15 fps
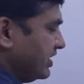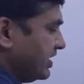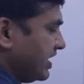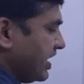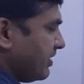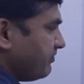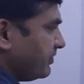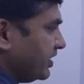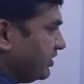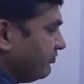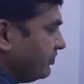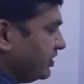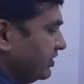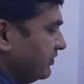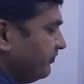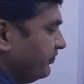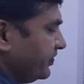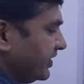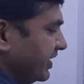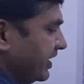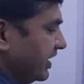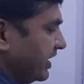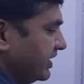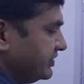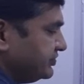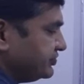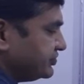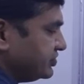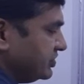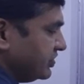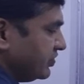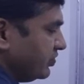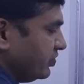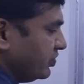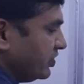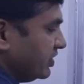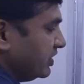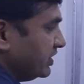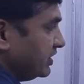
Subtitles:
lambda 1 N0